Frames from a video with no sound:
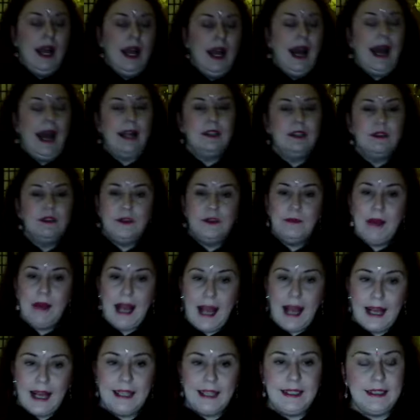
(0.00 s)
And from
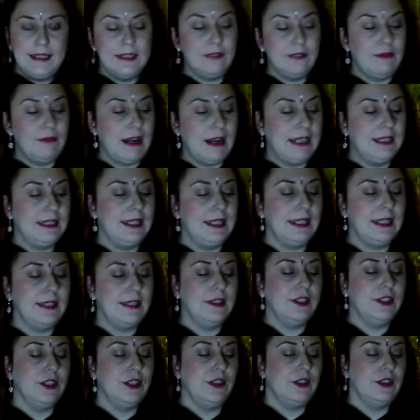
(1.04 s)
hands resting
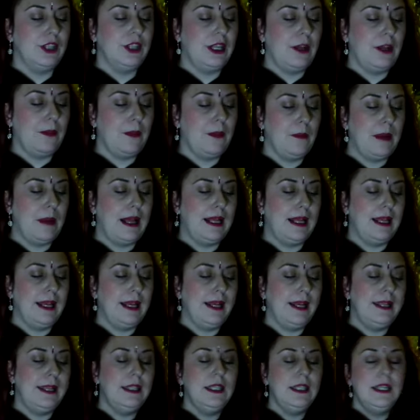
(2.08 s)
and touching on the
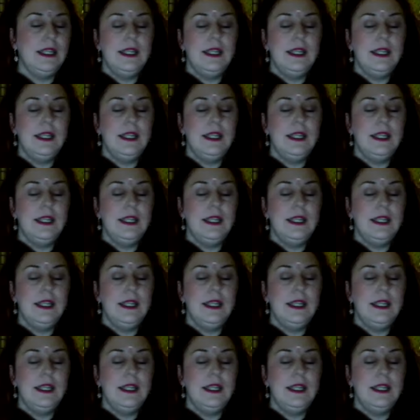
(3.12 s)
belly,